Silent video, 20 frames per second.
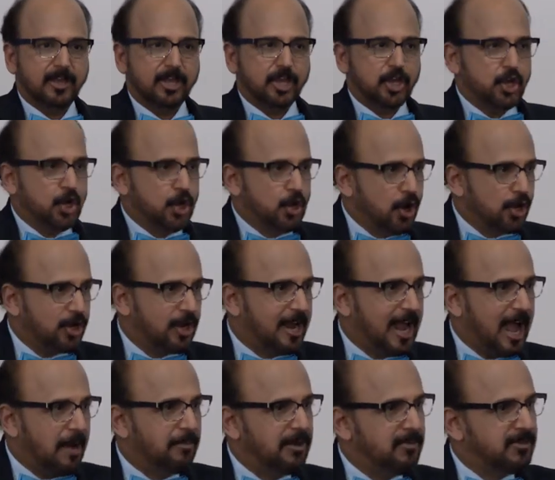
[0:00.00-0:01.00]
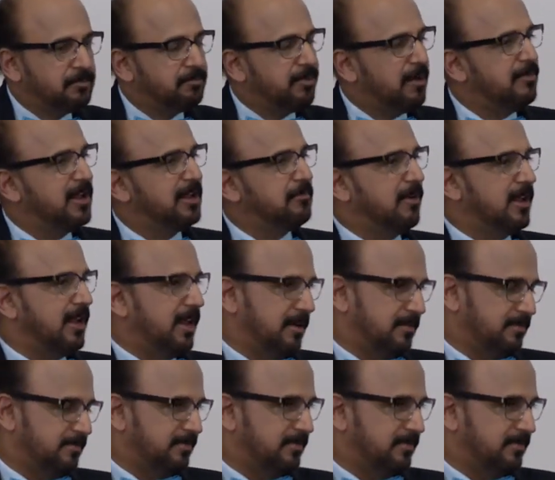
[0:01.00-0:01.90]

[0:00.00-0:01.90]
You don't gamble with public money.